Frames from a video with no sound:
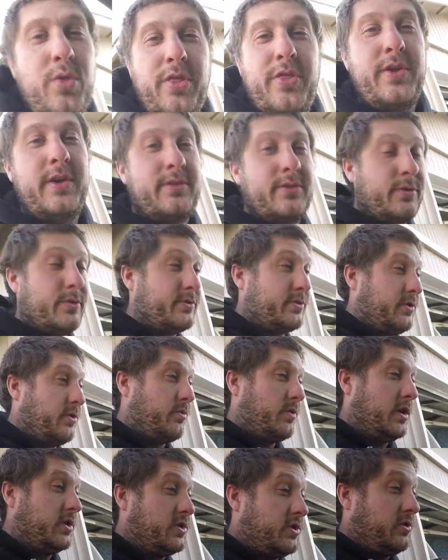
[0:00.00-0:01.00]
think those are
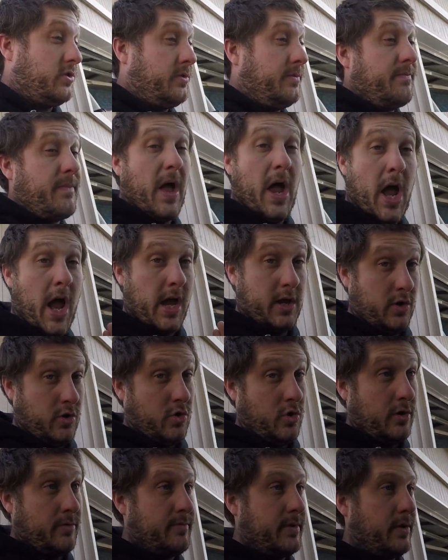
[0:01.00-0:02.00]
original. I
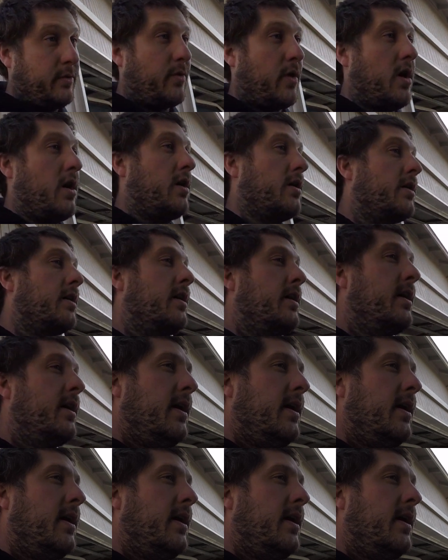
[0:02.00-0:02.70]
could be wrong.